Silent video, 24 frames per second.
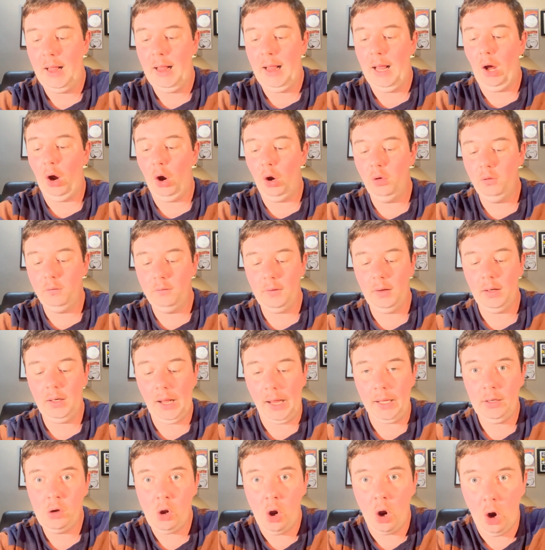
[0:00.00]
over
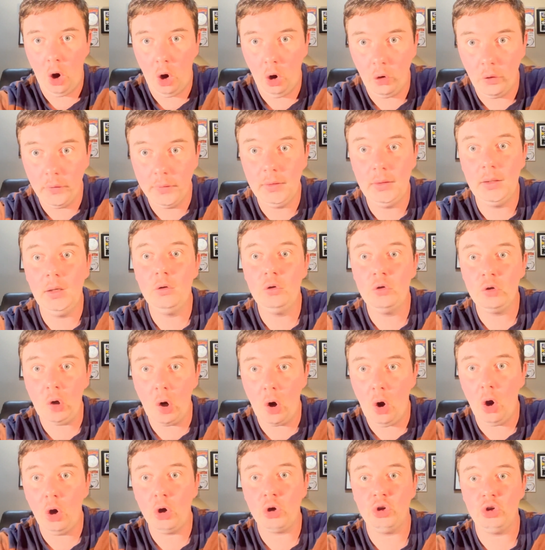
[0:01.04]
at Heritage
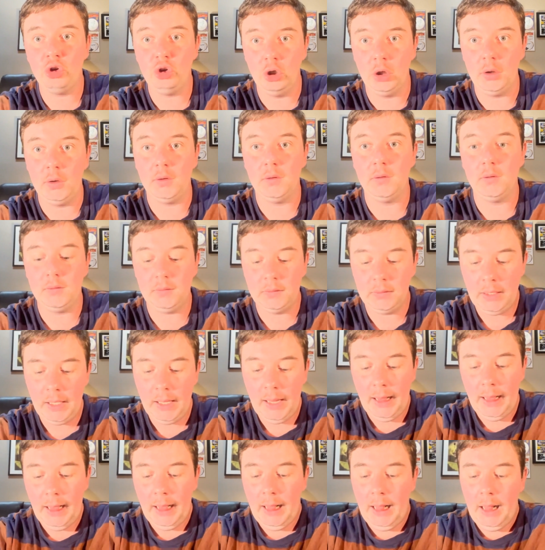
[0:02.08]
Auctions.
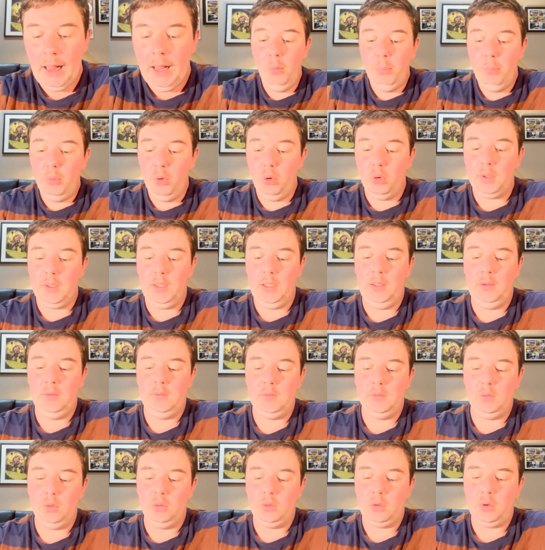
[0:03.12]
The book
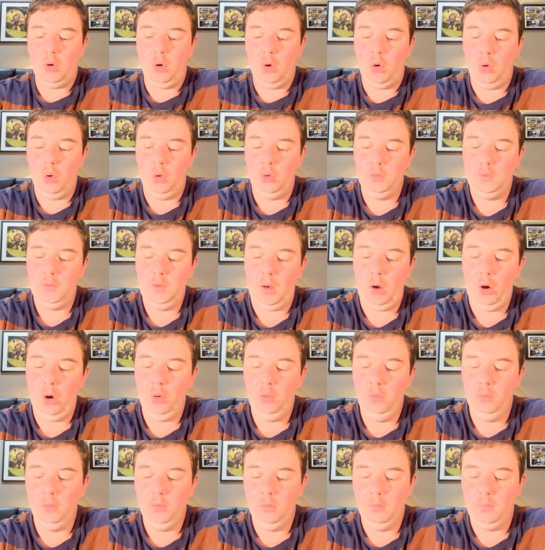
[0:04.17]
is called
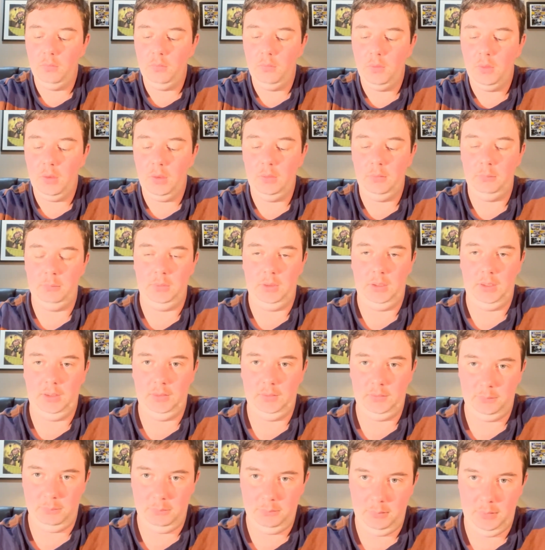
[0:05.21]
let
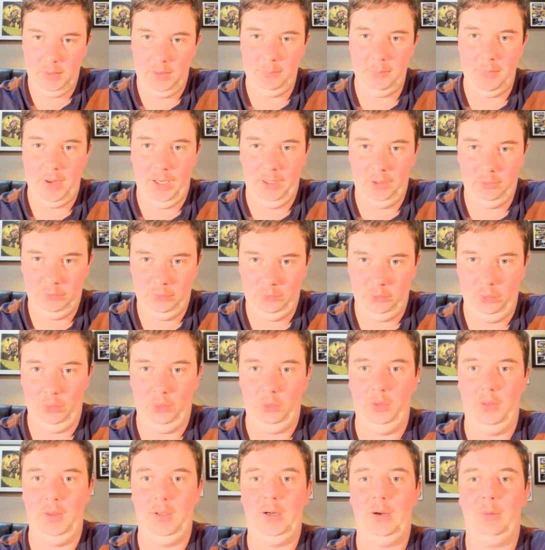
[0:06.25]
me make
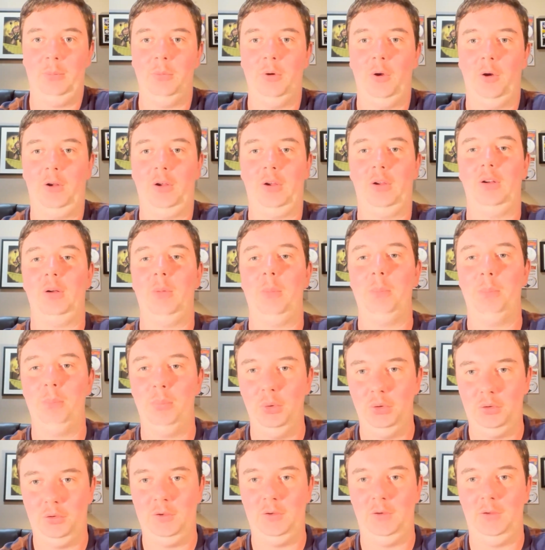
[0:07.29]
sure that I'm not going to
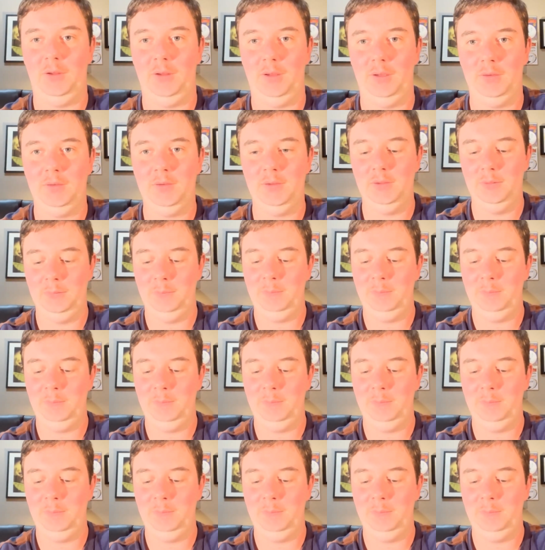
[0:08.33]
butcher this.